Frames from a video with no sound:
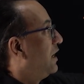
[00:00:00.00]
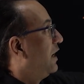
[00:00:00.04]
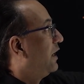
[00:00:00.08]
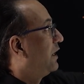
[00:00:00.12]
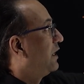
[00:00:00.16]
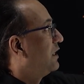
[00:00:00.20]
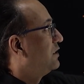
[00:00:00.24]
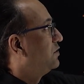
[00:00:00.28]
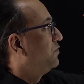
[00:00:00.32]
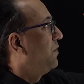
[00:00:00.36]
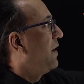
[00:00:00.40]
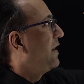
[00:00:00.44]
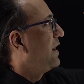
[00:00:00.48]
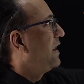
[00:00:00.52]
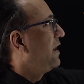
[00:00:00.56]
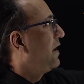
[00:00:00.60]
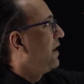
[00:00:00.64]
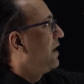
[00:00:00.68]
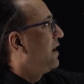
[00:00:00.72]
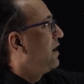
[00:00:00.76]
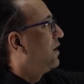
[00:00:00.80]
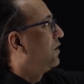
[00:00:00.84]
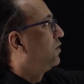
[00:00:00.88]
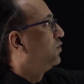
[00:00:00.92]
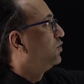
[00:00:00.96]
it is very
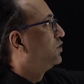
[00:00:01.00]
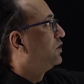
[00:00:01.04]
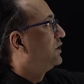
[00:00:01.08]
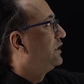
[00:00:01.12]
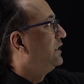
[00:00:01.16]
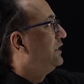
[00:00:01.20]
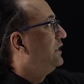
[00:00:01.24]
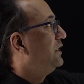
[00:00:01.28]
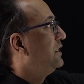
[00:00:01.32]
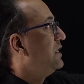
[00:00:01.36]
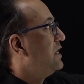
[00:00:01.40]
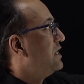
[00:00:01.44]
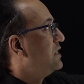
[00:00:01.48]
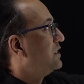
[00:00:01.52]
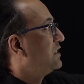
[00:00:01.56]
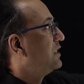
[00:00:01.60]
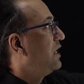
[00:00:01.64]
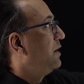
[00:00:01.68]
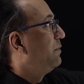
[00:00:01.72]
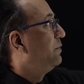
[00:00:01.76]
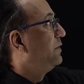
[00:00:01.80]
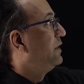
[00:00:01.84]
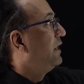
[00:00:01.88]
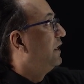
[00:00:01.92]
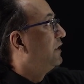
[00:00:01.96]
rare to see
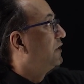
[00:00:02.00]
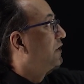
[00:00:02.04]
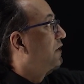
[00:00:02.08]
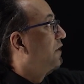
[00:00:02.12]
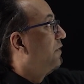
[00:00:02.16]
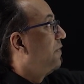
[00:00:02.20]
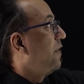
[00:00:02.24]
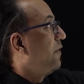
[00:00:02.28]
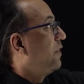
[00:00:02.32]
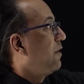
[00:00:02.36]
slip disc. Now